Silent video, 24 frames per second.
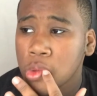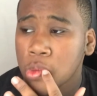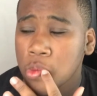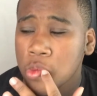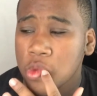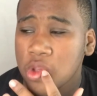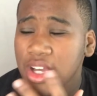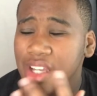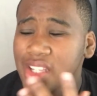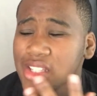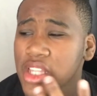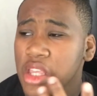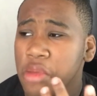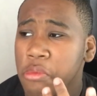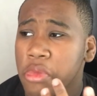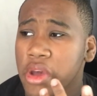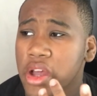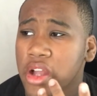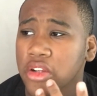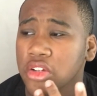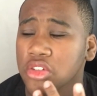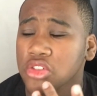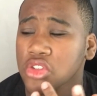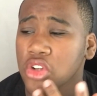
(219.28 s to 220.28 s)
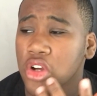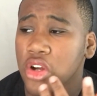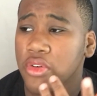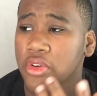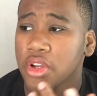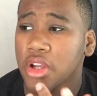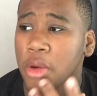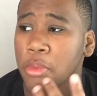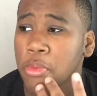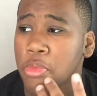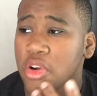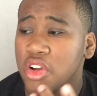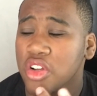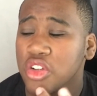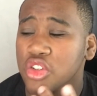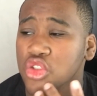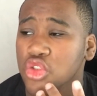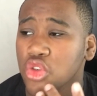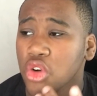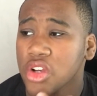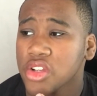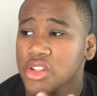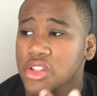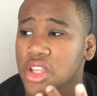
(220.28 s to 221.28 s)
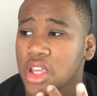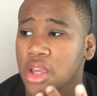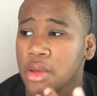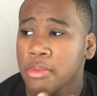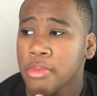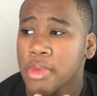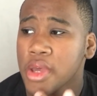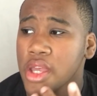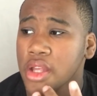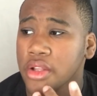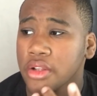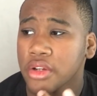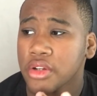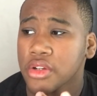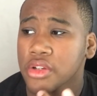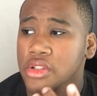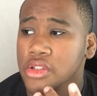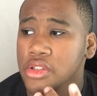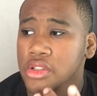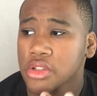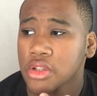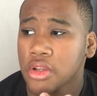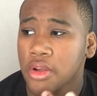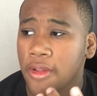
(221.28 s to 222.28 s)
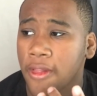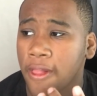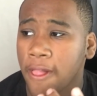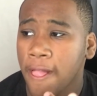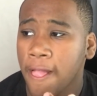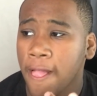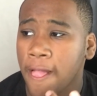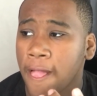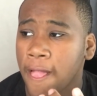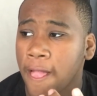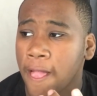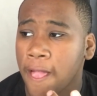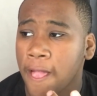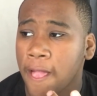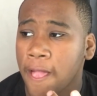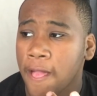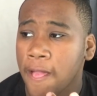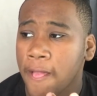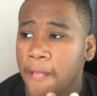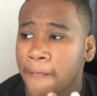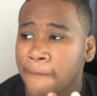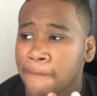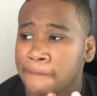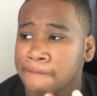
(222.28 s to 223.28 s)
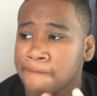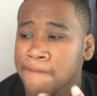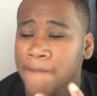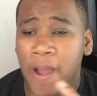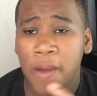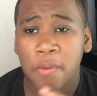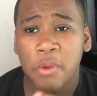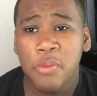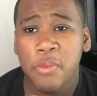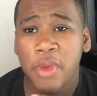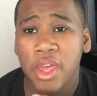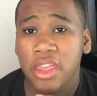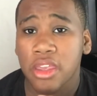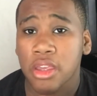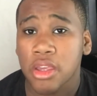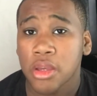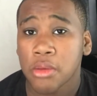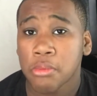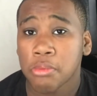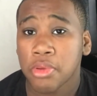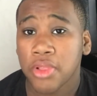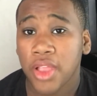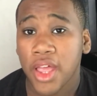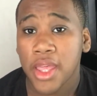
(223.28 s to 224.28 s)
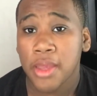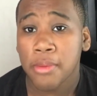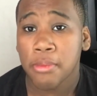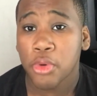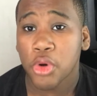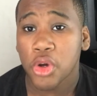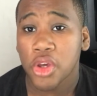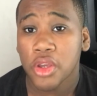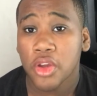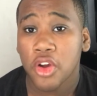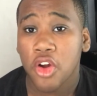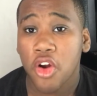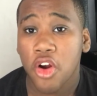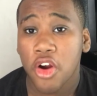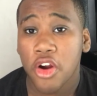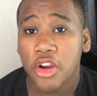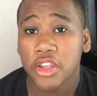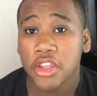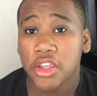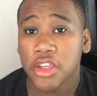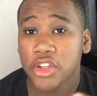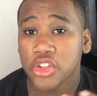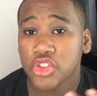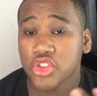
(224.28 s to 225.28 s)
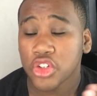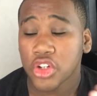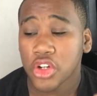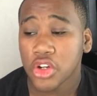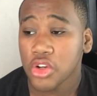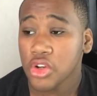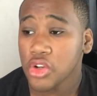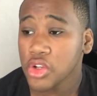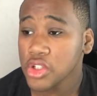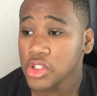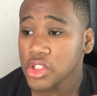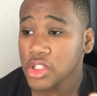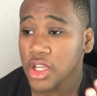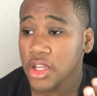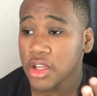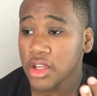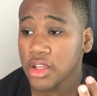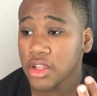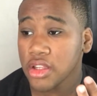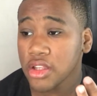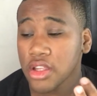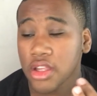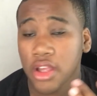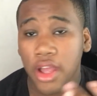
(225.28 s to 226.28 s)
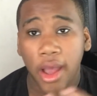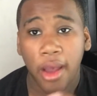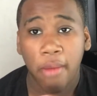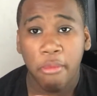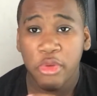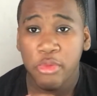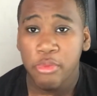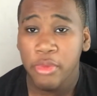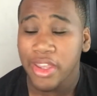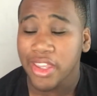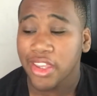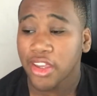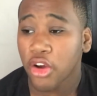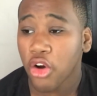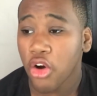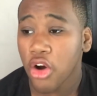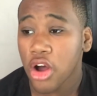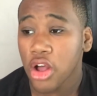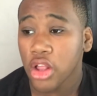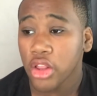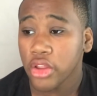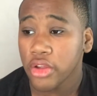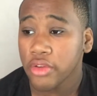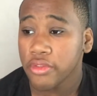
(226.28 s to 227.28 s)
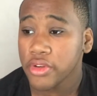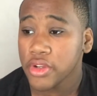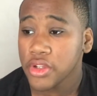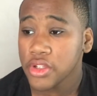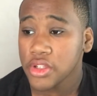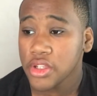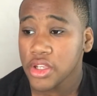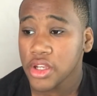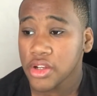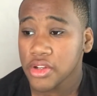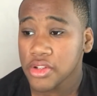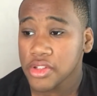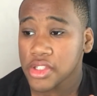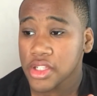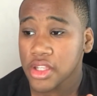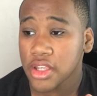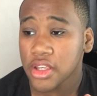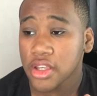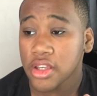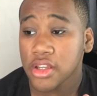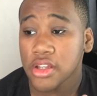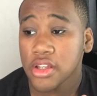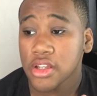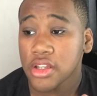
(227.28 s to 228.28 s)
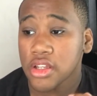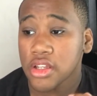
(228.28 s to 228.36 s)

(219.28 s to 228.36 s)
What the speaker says: Did I say banners already? I'm pretty sure I said banners. I be making Playboy Cardi intros. I be making all of it, you know what I'm saying?